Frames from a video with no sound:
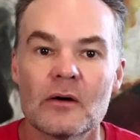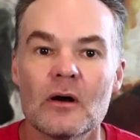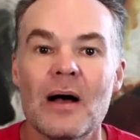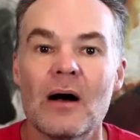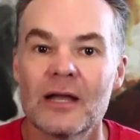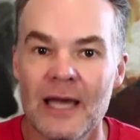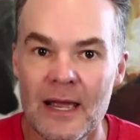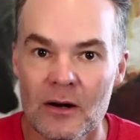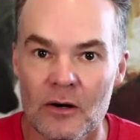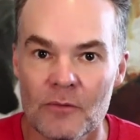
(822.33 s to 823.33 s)
They're about
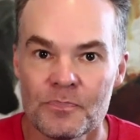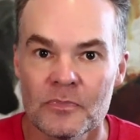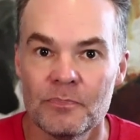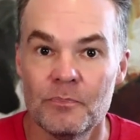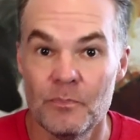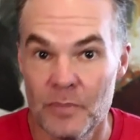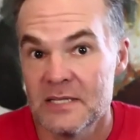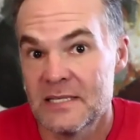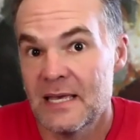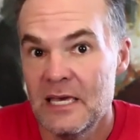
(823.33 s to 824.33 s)
care,
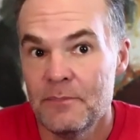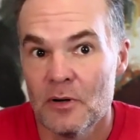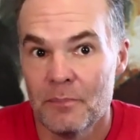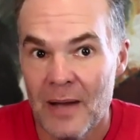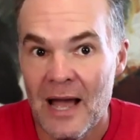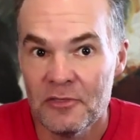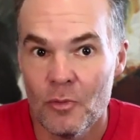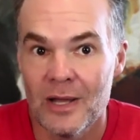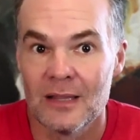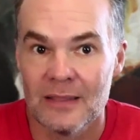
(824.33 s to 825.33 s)
because they keep your
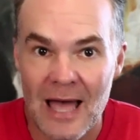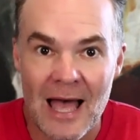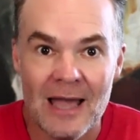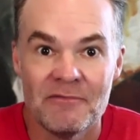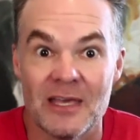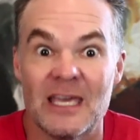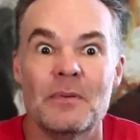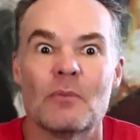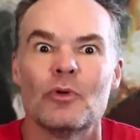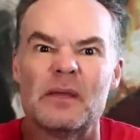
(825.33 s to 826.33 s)
pathway alive, they
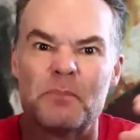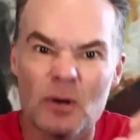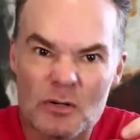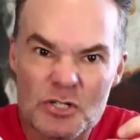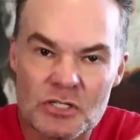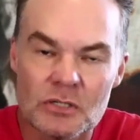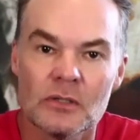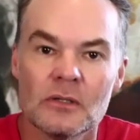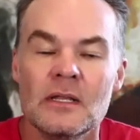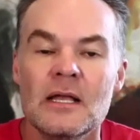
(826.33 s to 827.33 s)
keep it really
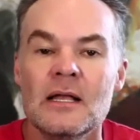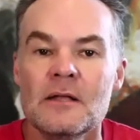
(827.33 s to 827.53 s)
personal,